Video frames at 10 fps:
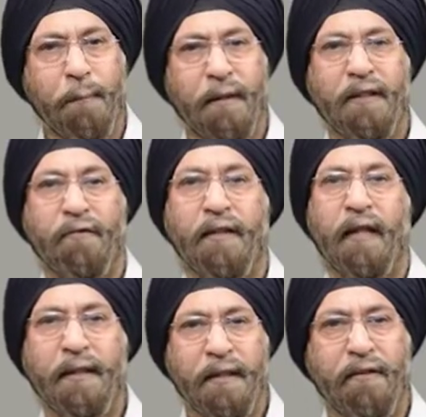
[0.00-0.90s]
mixed with
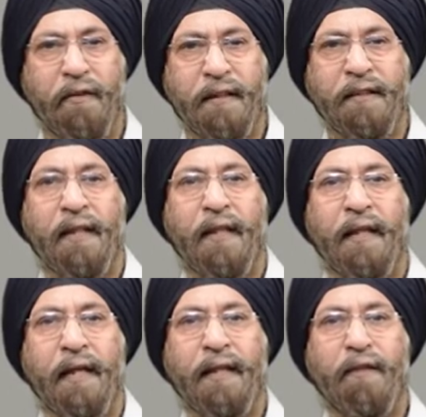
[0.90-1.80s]
other drugs
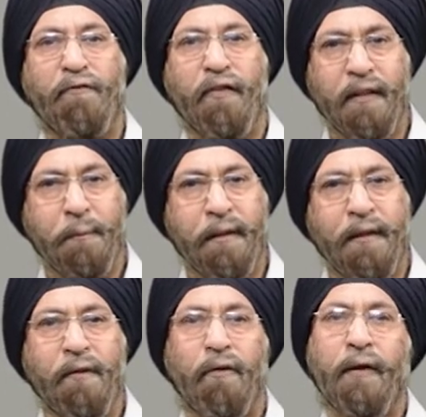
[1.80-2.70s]
like
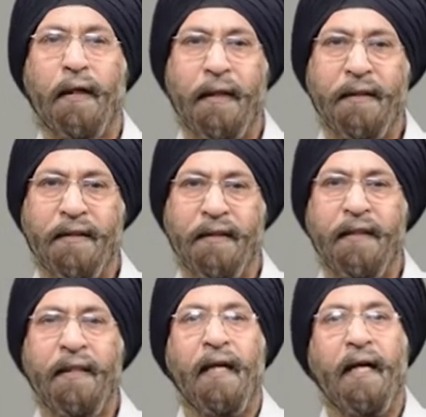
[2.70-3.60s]
amphetamine or
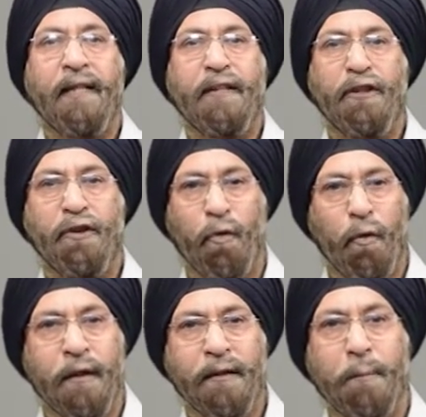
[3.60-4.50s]
LSD and is
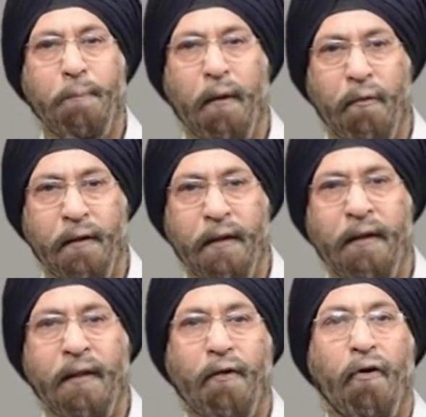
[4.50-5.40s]
sold as a powder
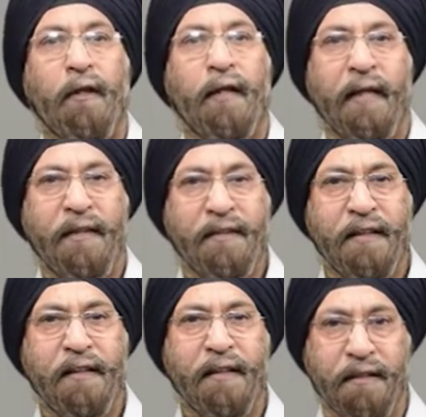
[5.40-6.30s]
called
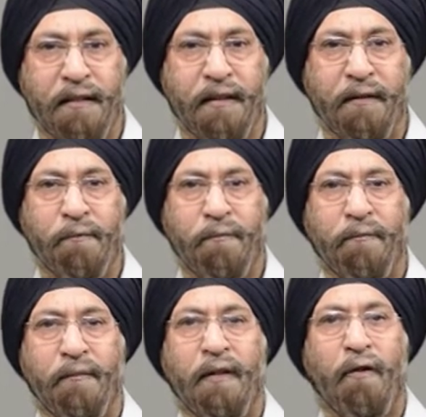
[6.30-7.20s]
angel dust,
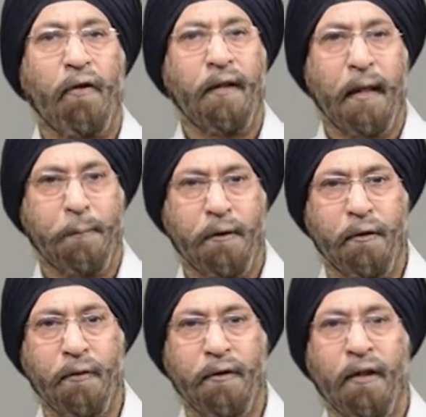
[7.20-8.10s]
or
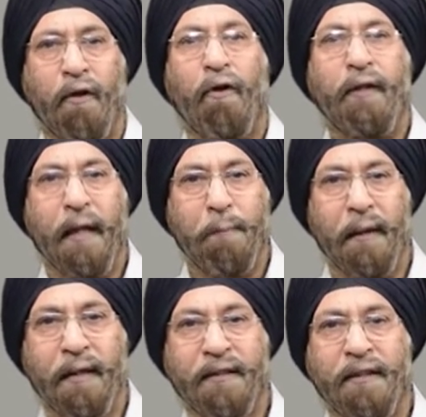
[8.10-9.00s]
capsules or
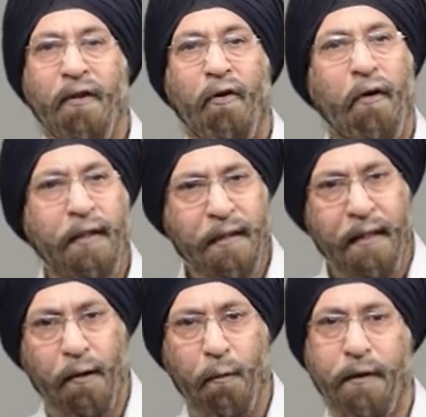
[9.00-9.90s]
tablets or as a
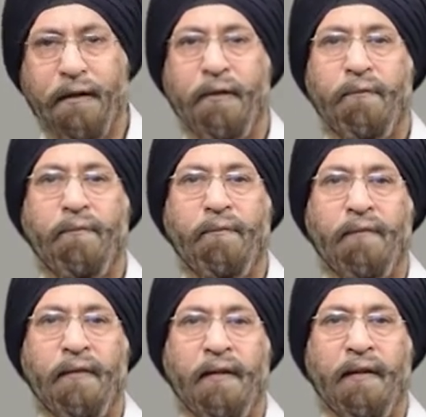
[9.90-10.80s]
liquid.
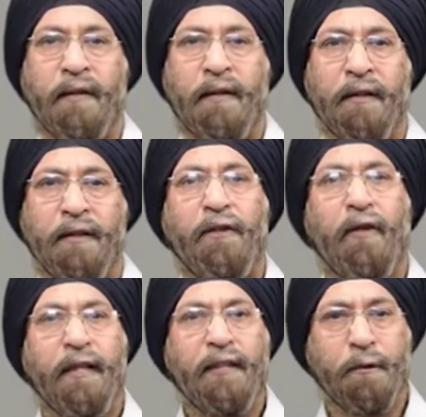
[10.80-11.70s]
The
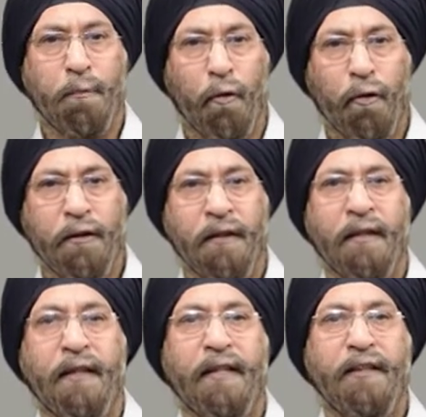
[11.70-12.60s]
drug is smoked,
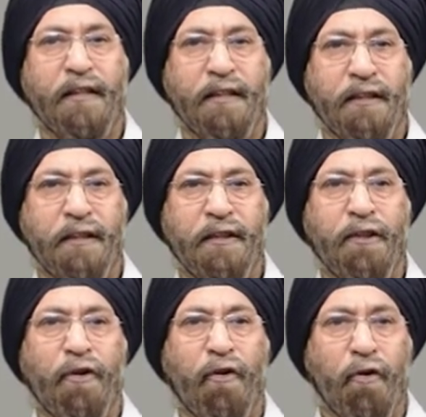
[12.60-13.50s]
ingested
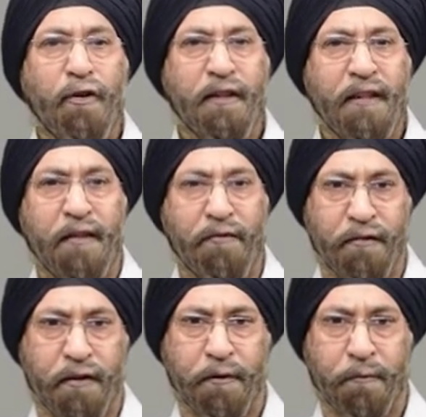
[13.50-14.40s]
or sniffed.